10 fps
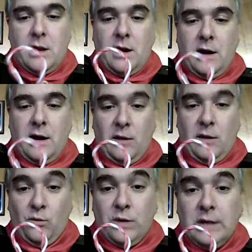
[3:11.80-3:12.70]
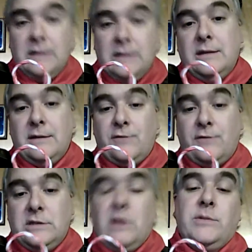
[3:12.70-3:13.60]
And really the
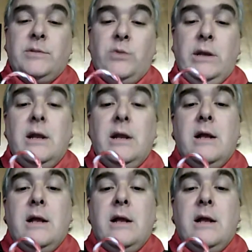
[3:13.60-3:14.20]
difference there between